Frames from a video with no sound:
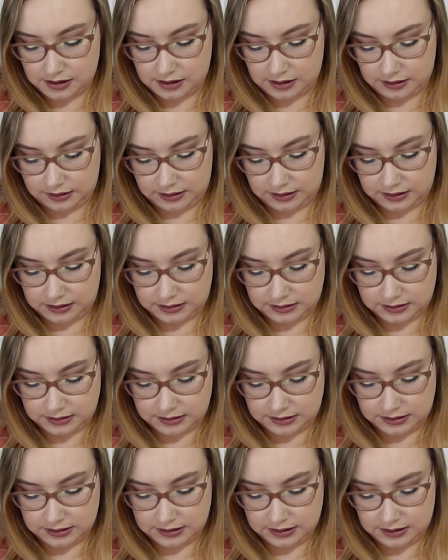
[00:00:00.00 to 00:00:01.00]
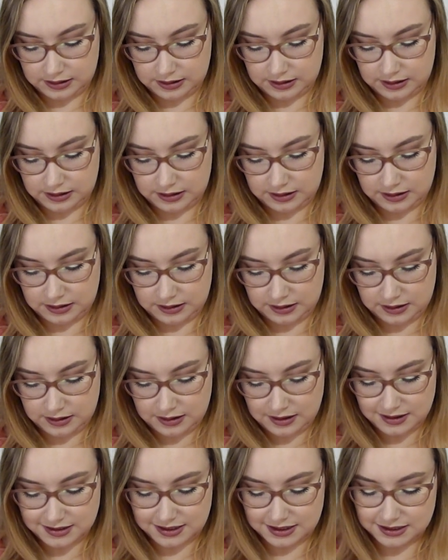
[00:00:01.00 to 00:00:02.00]
And
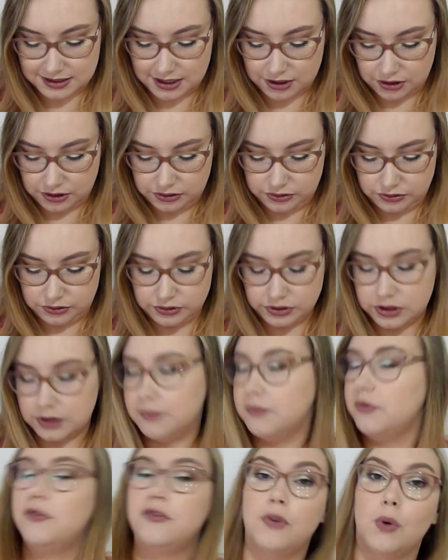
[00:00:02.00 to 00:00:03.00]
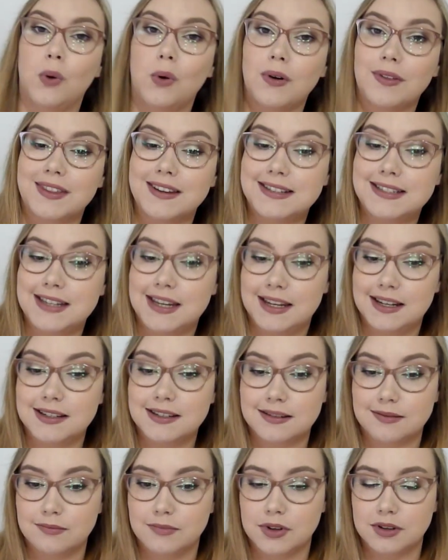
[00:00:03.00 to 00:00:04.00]
since I don't use them for the
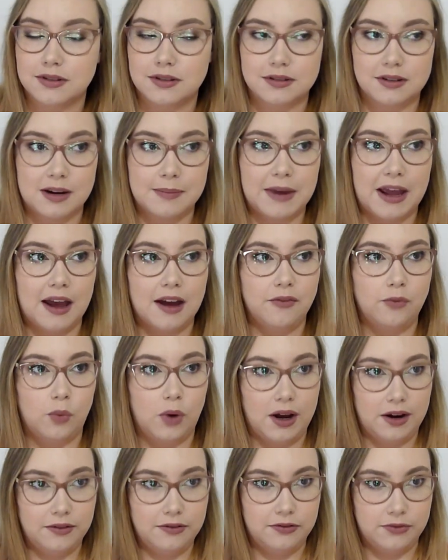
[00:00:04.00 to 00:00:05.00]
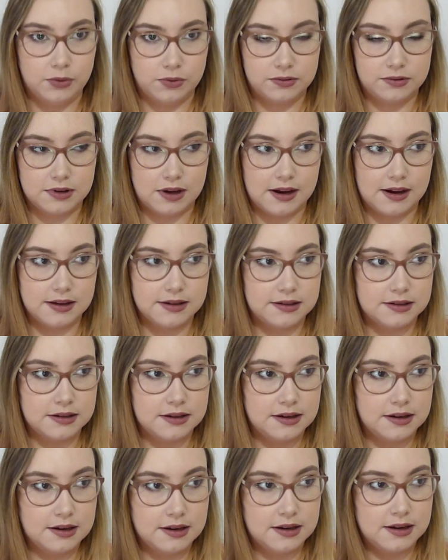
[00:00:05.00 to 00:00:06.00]
tint most of the time, I have one full size
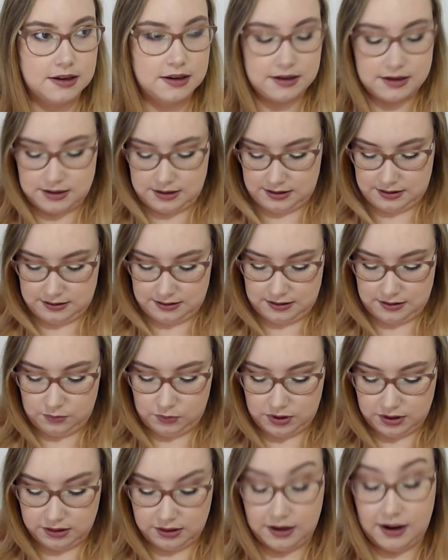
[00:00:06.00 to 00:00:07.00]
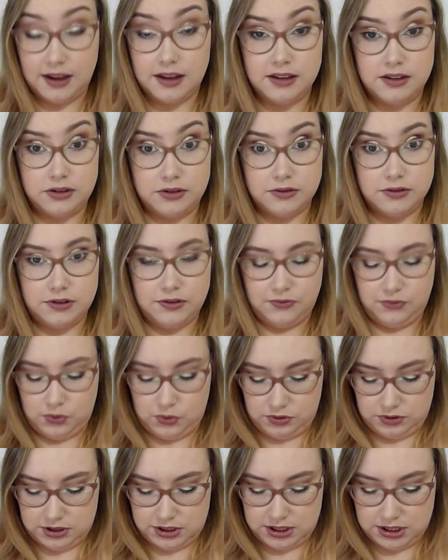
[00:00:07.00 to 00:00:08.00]
in one that I use
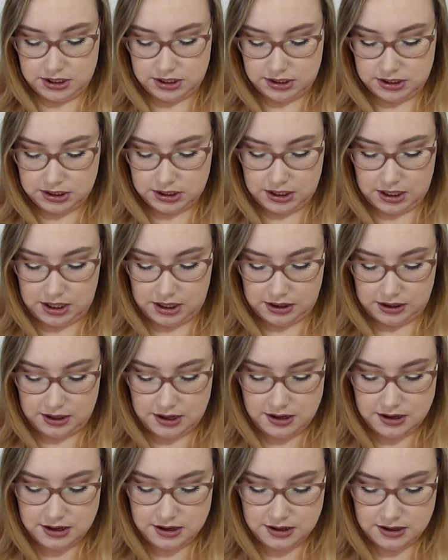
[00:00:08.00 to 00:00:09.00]
for the tint colour.